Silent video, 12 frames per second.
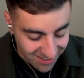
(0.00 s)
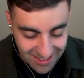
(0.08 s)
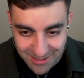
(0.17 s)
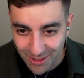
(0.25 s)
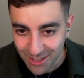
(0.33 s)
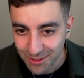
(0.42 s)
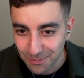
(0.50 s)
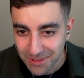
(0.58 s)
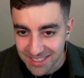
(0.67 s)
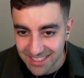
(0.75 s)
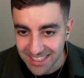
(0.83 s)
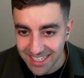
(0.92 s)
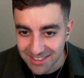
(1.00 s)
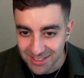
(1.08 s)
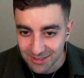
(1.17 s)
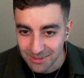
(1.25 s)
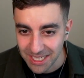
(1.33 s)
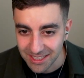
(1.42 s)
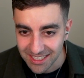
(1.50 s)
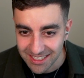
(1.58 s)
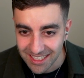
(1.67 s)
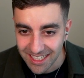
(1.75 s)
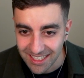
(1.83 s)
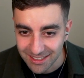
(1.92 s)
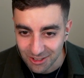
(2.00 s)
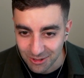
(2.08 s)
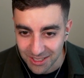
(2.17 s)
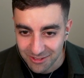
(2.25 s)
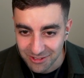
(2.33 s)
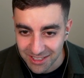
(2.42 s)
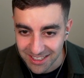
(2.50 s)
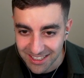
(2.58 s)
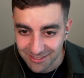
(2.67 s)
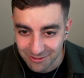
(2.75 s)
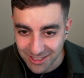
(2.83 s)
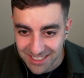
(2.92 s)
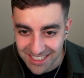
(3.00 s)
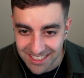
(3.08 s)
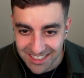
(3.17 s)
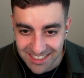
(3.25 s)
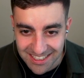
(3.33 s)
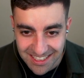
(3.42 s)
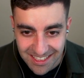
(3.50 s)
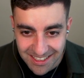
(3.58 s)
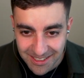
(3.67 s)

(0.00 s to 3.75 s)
I saw your presentation about it at Greenfield and Frontiers.